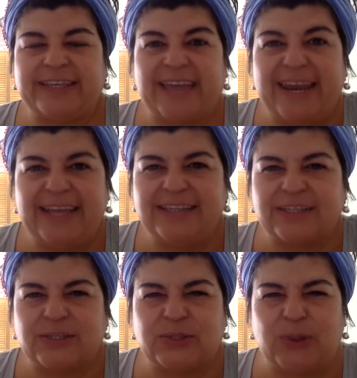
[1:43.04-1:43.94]
getting
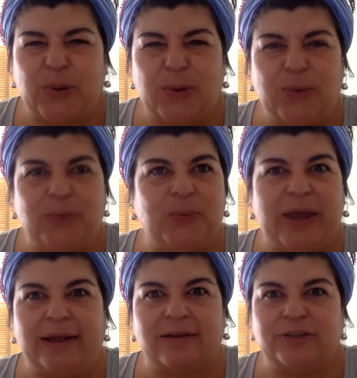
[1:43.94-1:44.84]
so
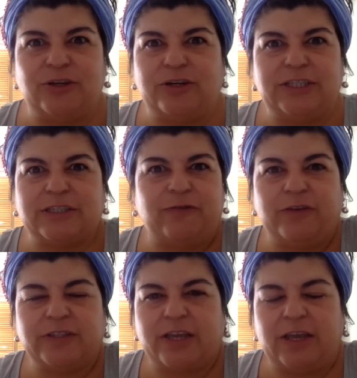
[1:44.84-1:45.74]
well. It just
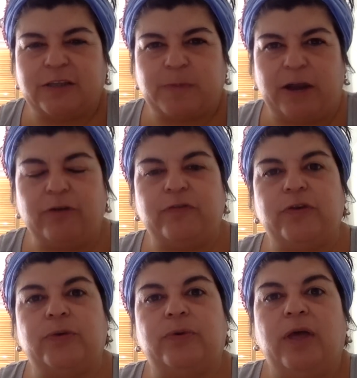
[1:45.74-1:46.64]
feels like it's part of
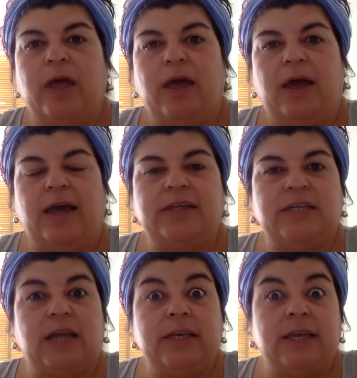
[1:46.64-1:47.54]
you.
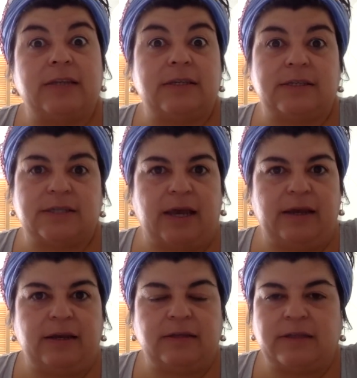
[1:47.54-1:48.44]
Until I just
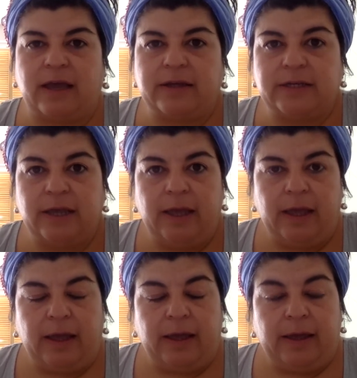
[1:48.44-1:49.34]
decided that,
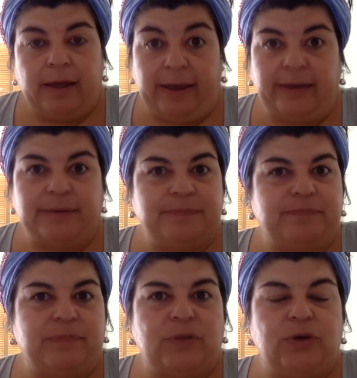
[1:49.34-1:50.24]
hey,
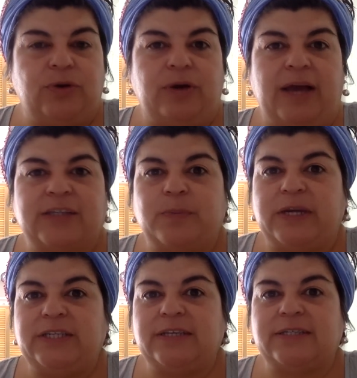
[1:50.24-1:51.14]
as
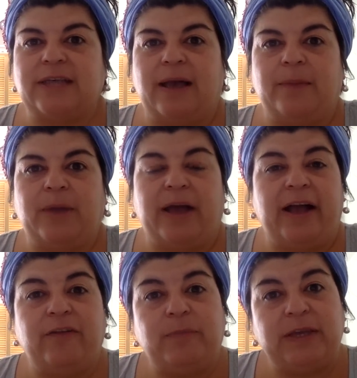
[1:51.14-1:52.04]
much as I
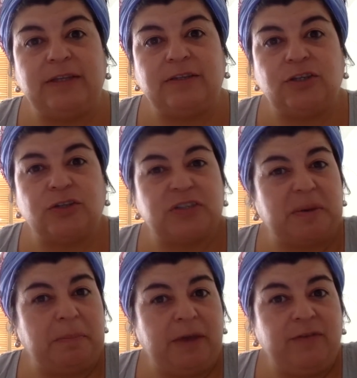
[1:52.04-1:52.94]
have made decisions
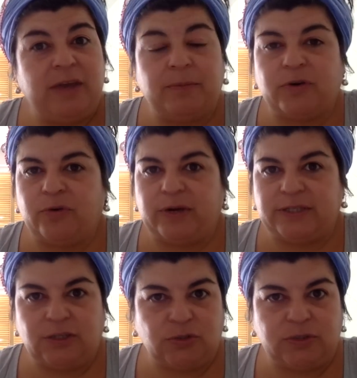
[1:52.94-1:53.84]
that maybe I'm
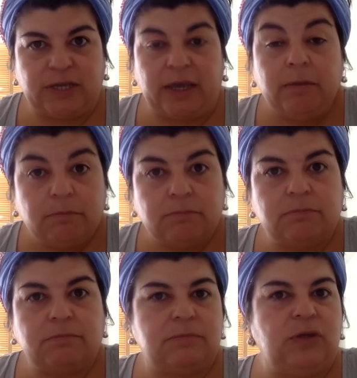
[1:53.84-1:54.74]
regretting today,
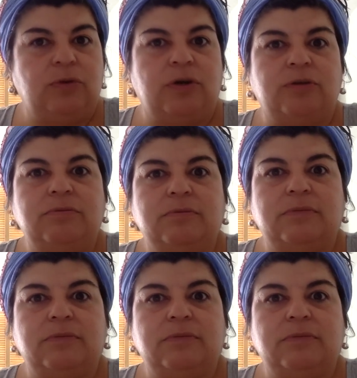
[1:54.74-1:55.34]
you know,